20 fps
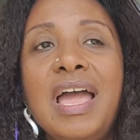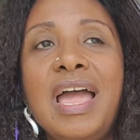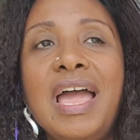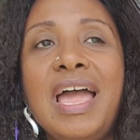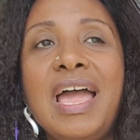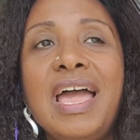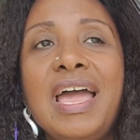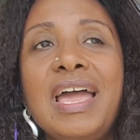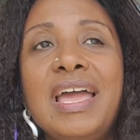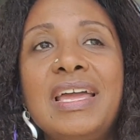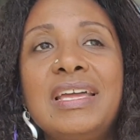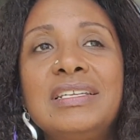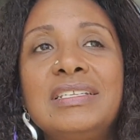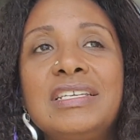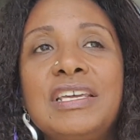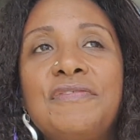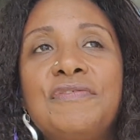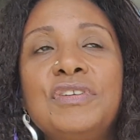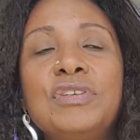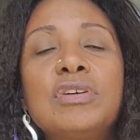and
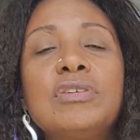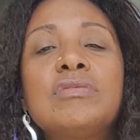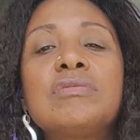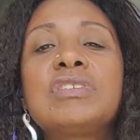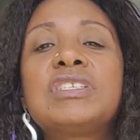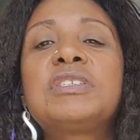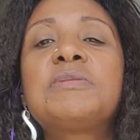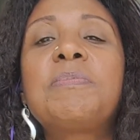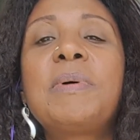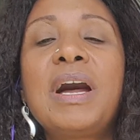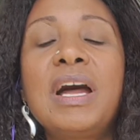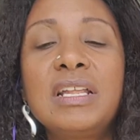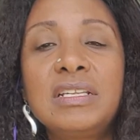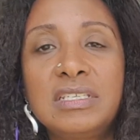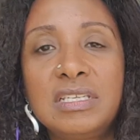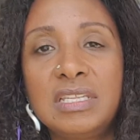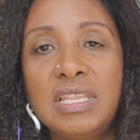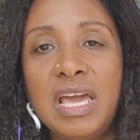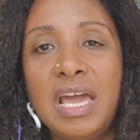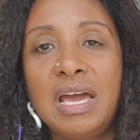if you don't
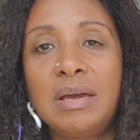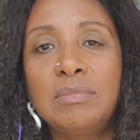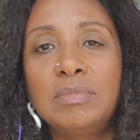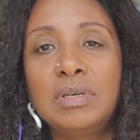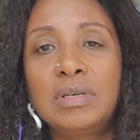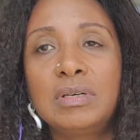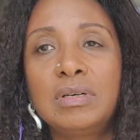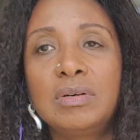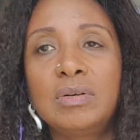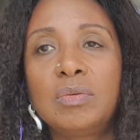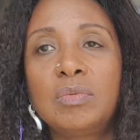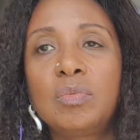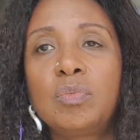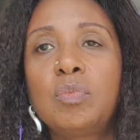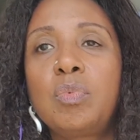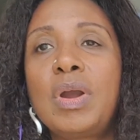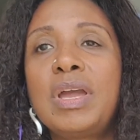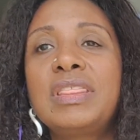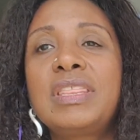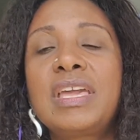respond to them
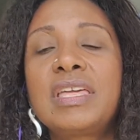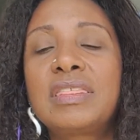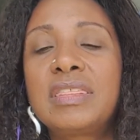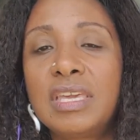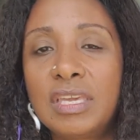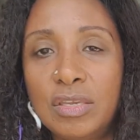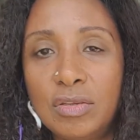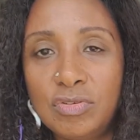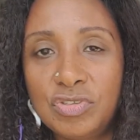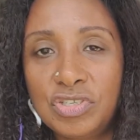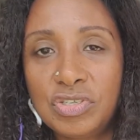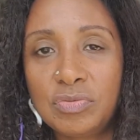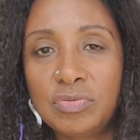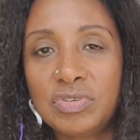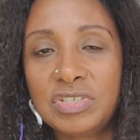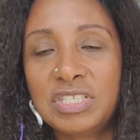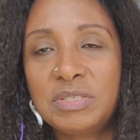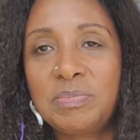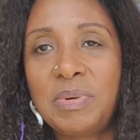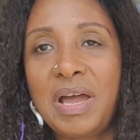when they think you should
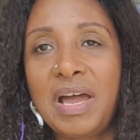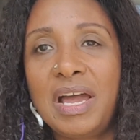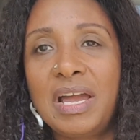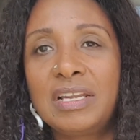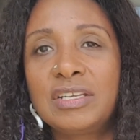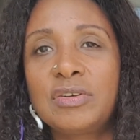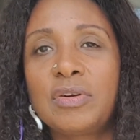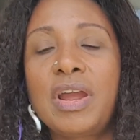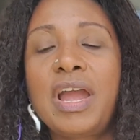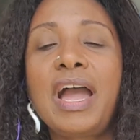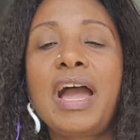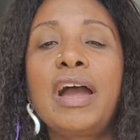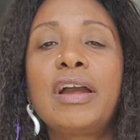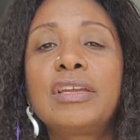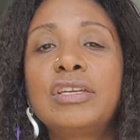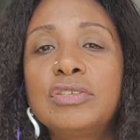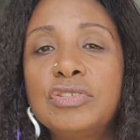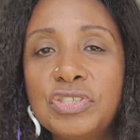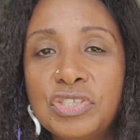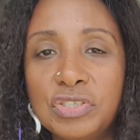respond or how
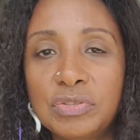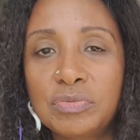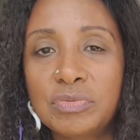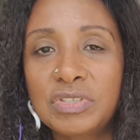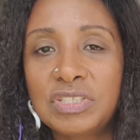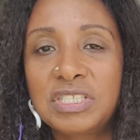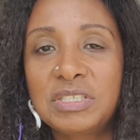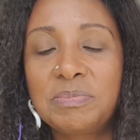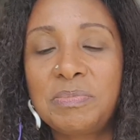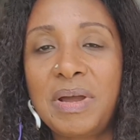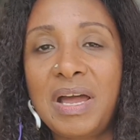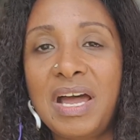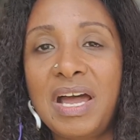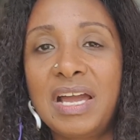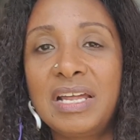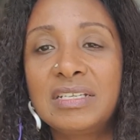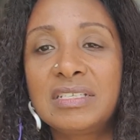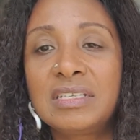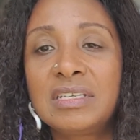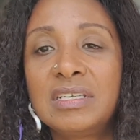you should
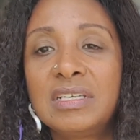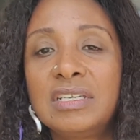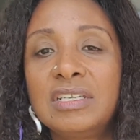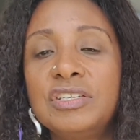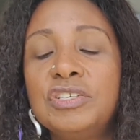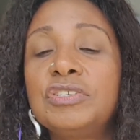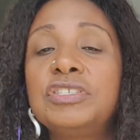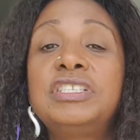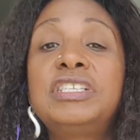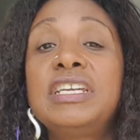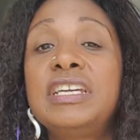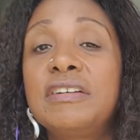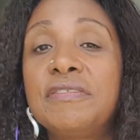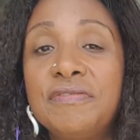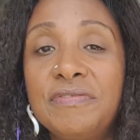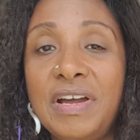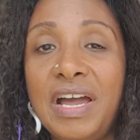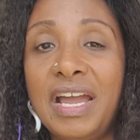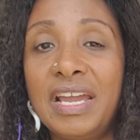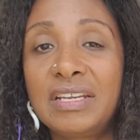respond, you're
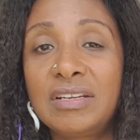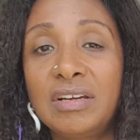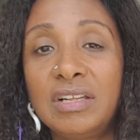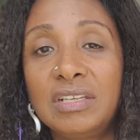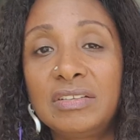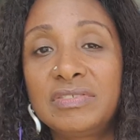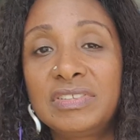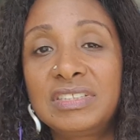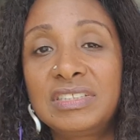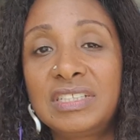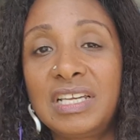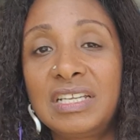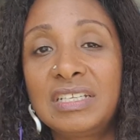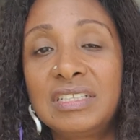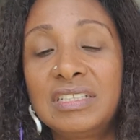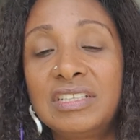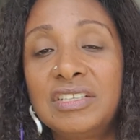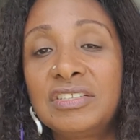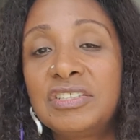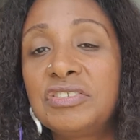deified all of a
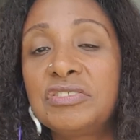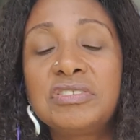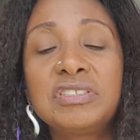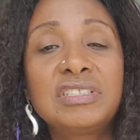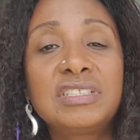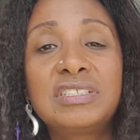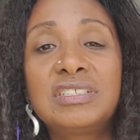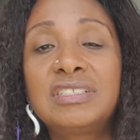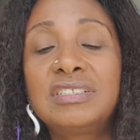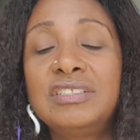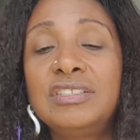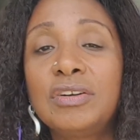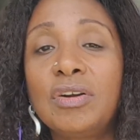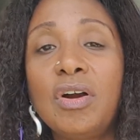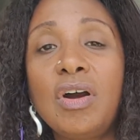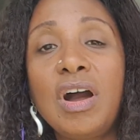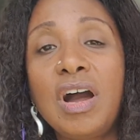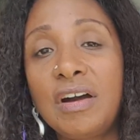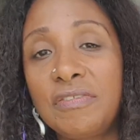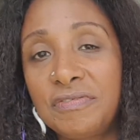sudden. You're
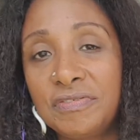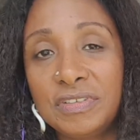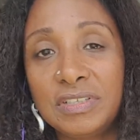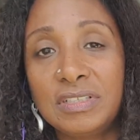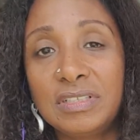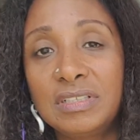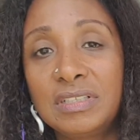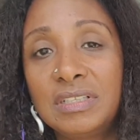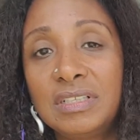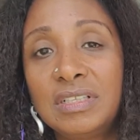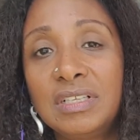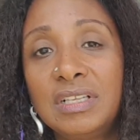awful.